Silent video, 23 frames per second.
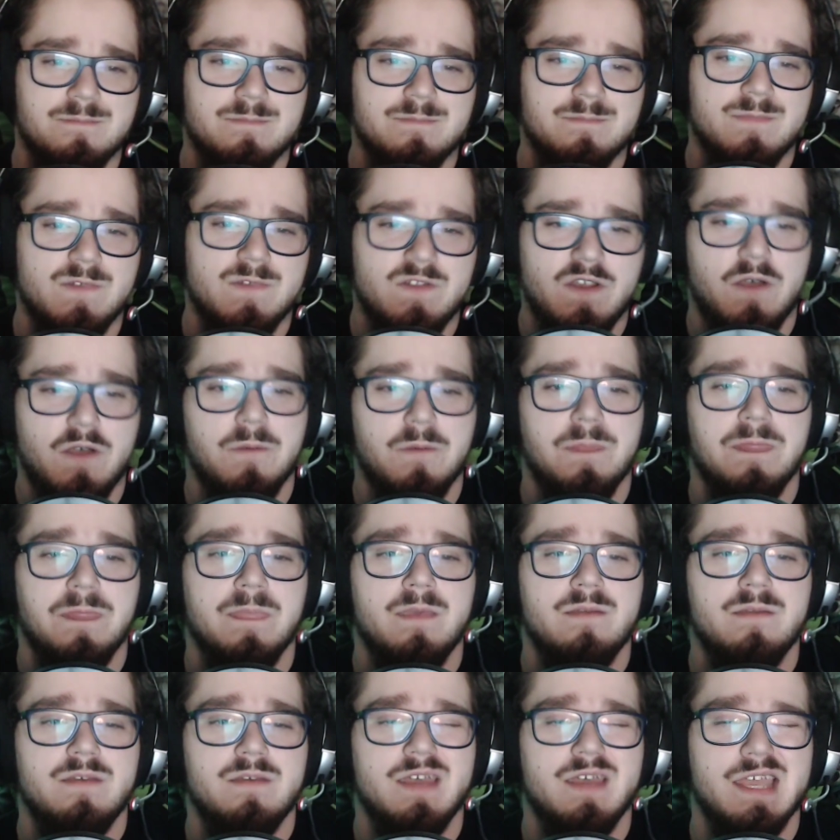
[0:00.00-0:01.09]
So,
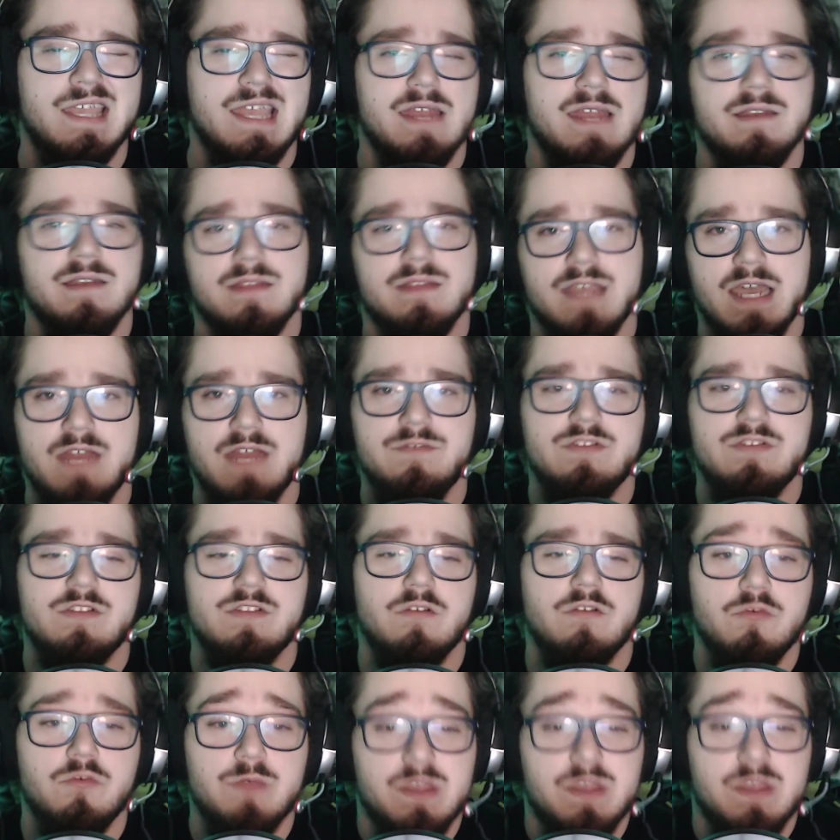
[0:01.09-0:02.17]
again, kind of a
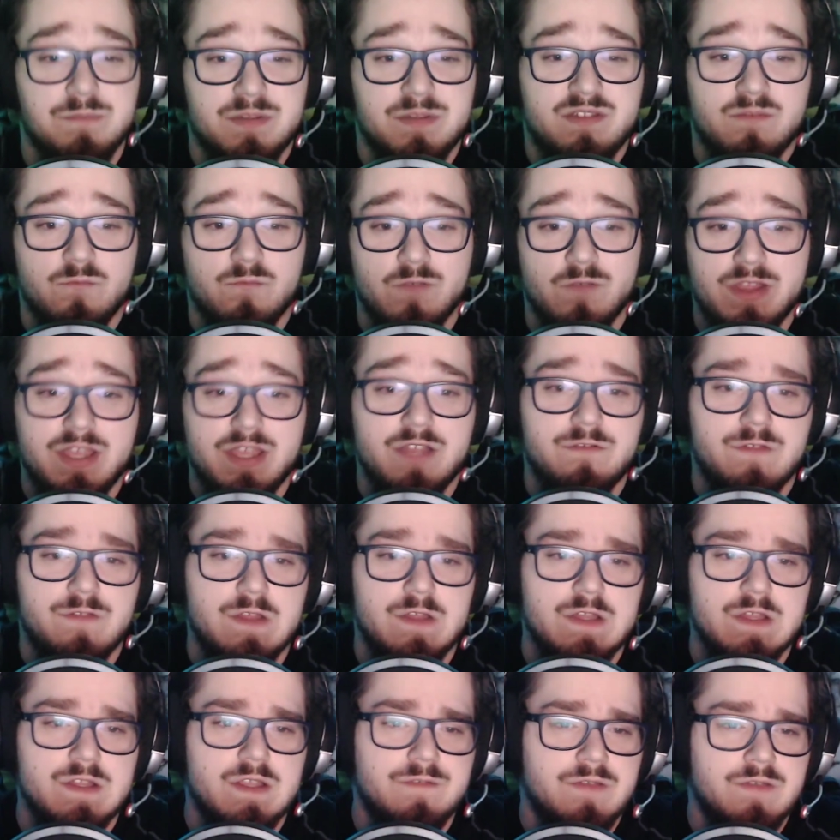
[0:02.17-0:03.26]
slower week, but some really interesting
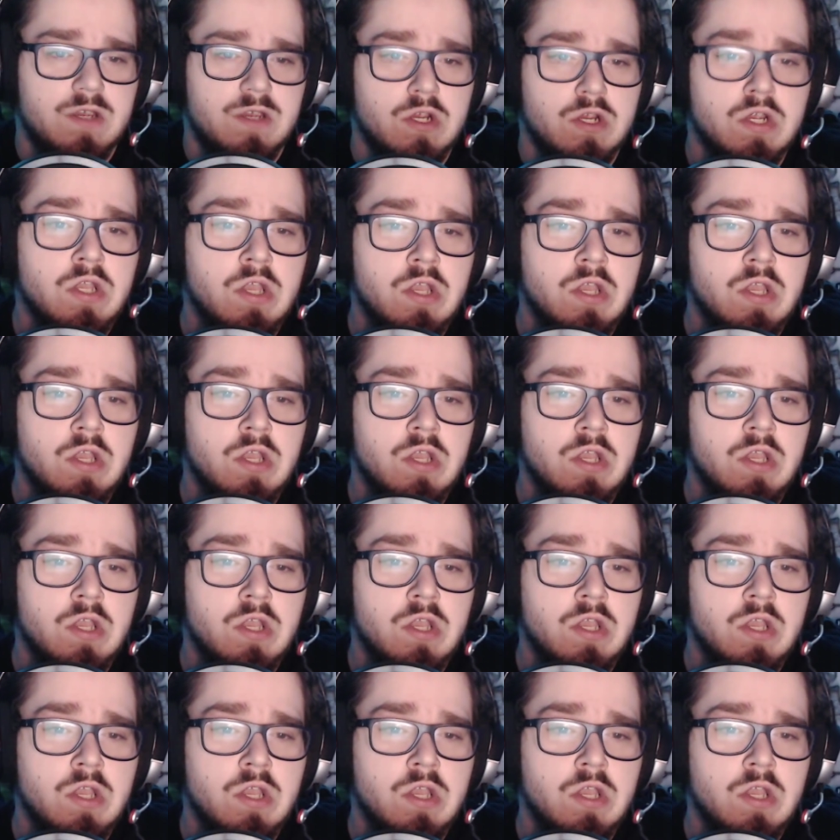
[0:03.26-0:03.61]
stuff here.